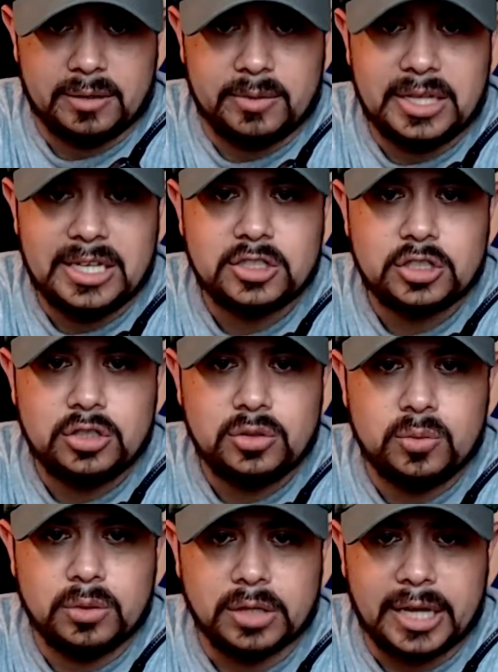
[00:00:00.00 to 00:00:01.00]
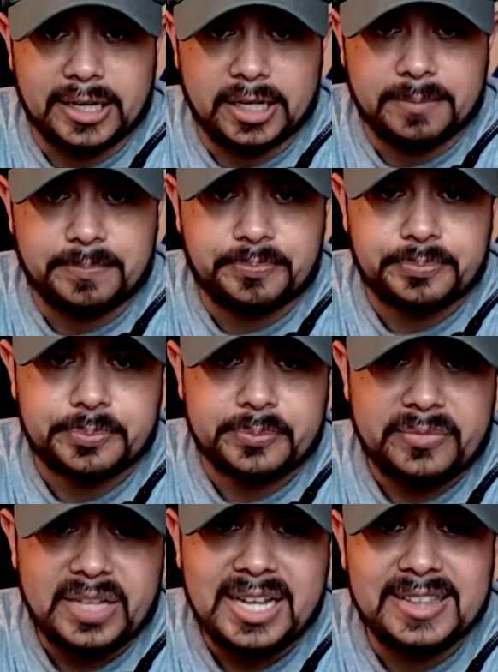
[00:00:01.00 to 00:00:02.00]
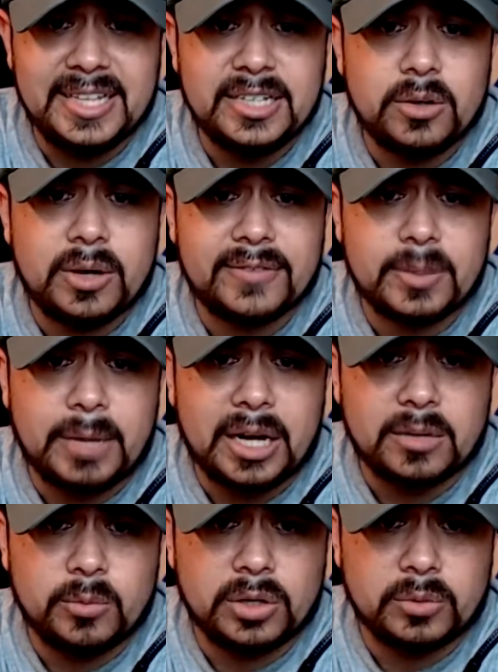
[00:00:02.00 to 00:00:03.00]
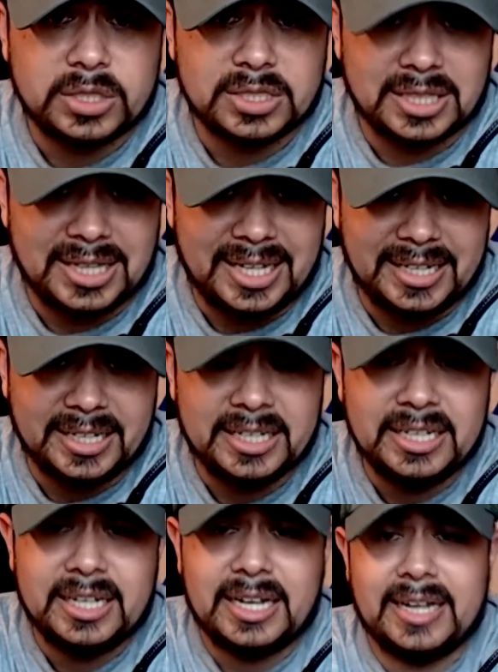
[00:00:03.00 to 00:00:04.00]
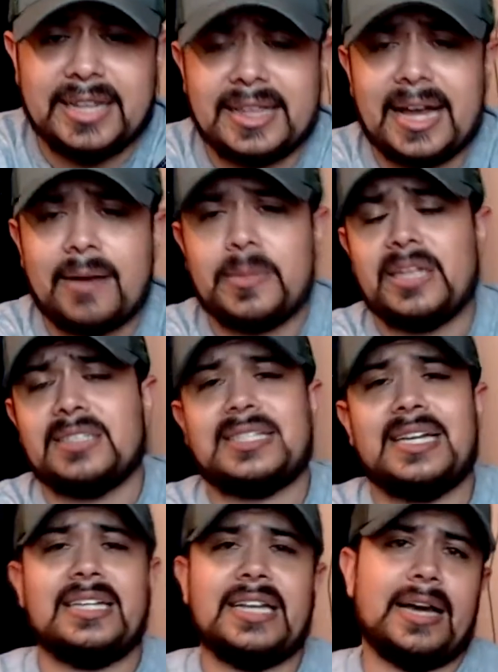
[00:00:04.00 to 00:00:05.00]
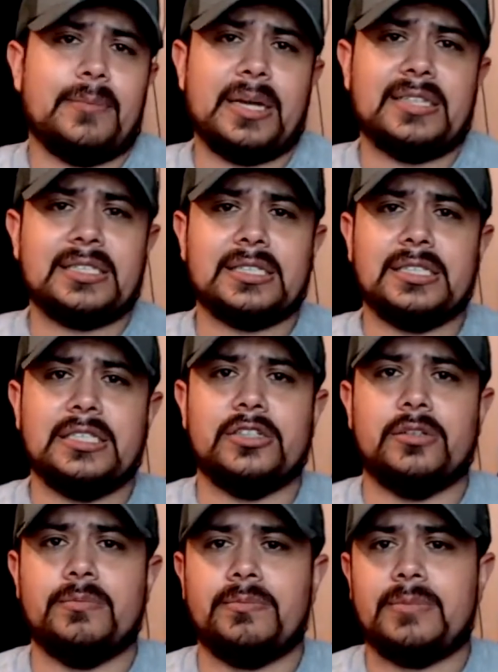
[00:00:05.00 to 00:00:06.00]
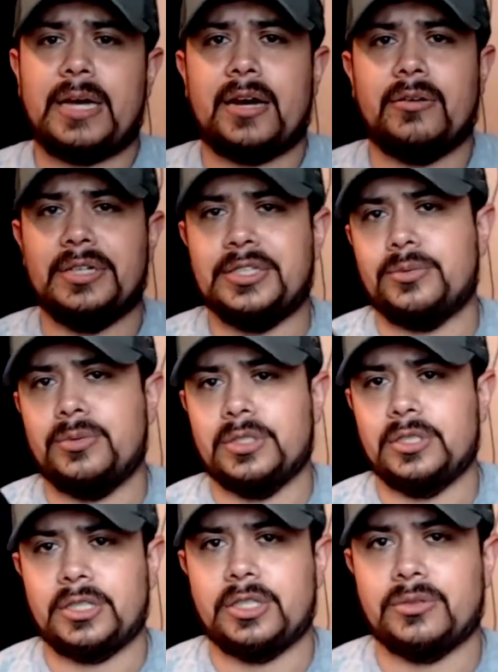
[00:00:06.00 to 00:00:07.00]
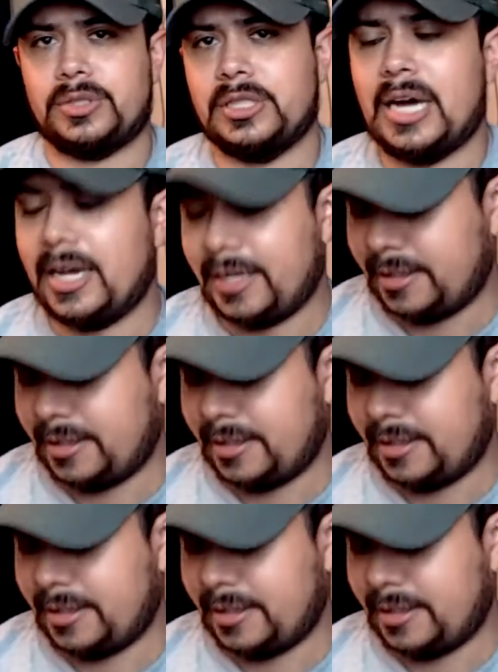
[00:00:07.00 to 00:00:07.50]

These two will light up. Then you'll have the bottom one, which is a light, and that means that, yeah, basically your battery's really close to dying.